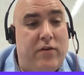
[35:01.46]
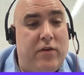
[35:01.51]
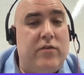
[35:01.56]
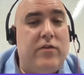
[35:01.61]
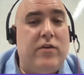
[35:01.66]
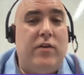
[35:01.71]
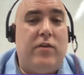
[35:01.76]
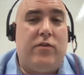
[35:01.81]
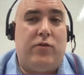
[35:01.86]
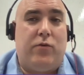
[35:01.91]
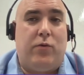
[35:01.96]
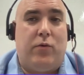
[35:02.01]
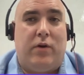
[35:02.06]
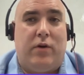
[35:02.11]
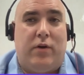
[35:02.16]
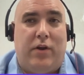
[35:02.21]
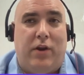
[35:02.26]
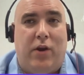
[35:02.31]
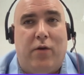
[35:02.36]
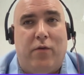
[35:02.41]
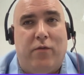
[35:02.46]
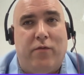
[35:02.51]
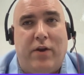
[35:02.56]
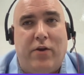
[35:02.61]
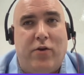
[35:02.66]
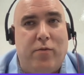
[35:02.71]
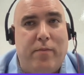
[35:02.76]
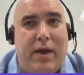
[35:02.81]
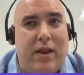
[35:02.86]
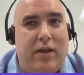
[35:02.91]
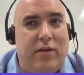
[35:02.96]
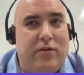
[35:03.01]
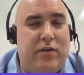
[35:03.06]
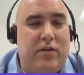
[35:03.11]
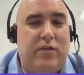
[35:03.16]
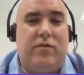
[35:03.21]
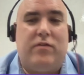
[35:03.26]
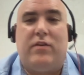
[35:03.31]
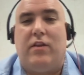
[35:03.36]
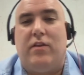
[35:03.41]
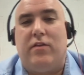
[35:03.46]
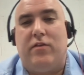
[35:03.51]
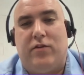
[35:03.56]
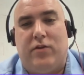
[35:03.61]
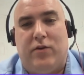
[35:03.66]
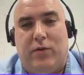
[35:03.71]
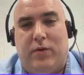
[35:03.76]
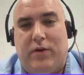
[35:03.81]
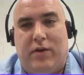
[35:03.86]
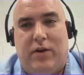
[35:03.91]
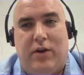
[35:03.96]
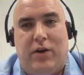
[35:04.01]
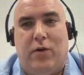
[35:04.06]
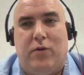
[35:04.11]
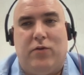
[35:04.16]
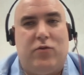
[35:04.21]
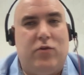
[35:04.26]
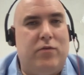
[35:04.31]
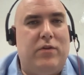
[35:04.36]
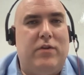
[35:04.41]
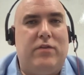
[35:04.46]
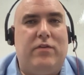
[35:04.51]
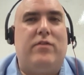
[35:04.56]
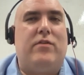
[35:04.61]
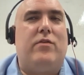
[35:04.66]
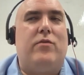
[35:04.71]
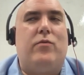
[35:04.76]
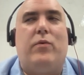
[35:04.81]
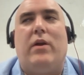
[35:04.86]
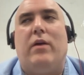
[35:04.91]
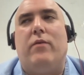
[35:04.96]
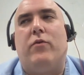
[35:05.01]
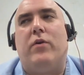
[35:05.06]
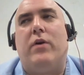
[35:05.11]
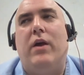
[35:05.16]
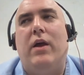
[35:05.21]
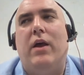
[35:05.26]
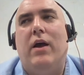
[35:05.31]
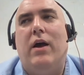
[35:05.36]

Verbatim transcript: instance to a, you know, vendor managed instance to a, you know, serverless instance, whatever.